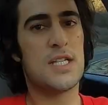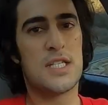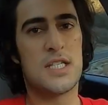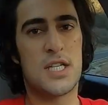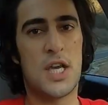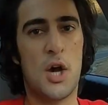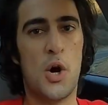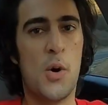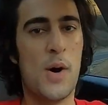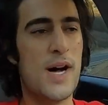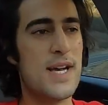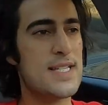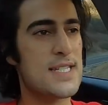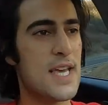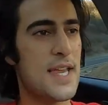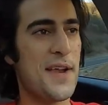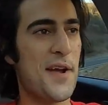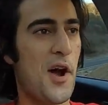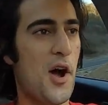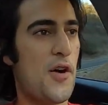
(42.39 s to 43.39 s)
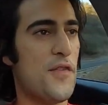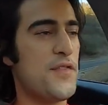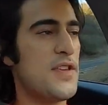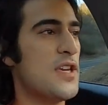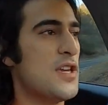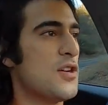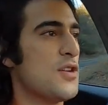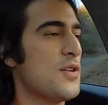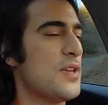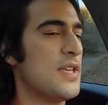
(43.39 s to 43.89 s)
So setting off
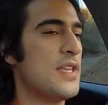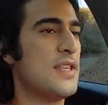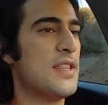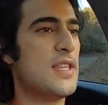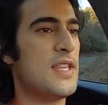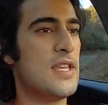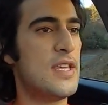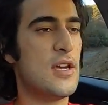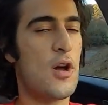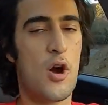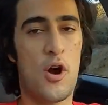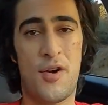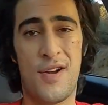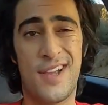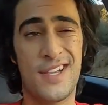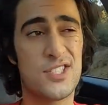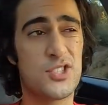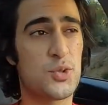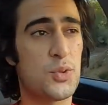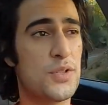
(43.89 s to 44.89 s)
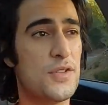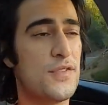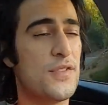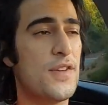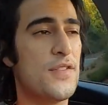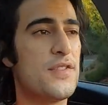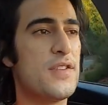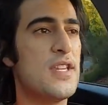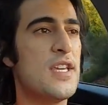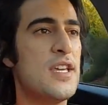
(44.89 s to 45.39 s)
here in the RX
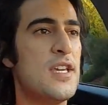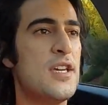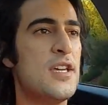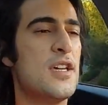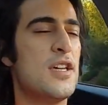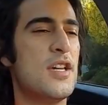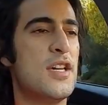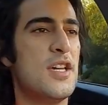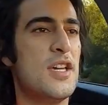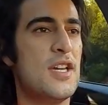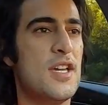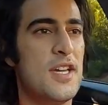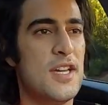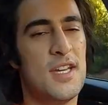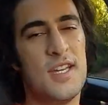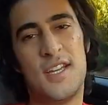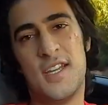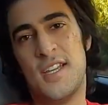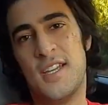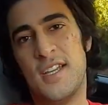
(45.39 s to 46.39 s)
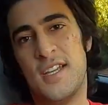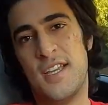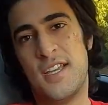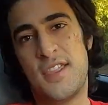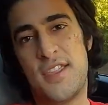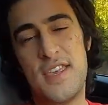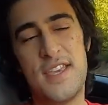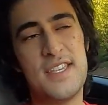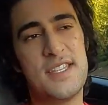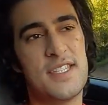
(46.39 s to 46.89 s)
350,
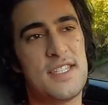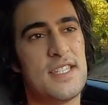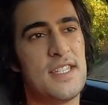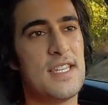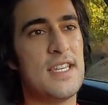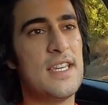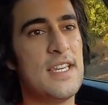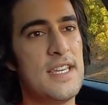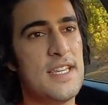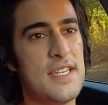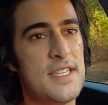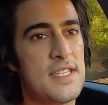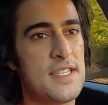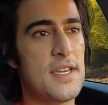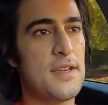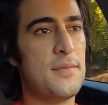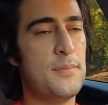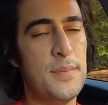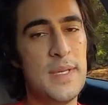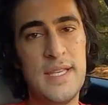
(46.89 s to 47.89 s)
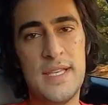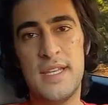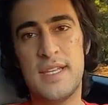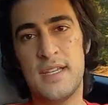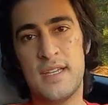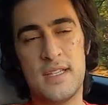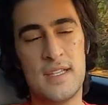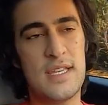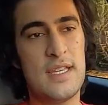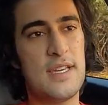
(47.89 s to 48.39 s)
this is
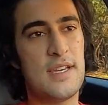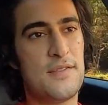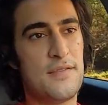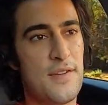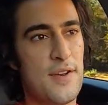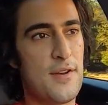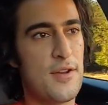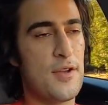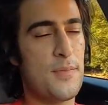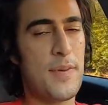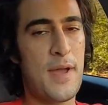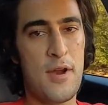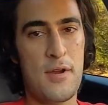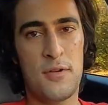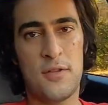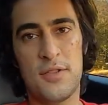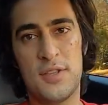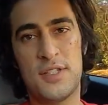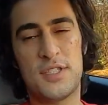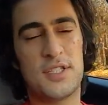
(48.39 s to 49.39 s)
immediately and very apparently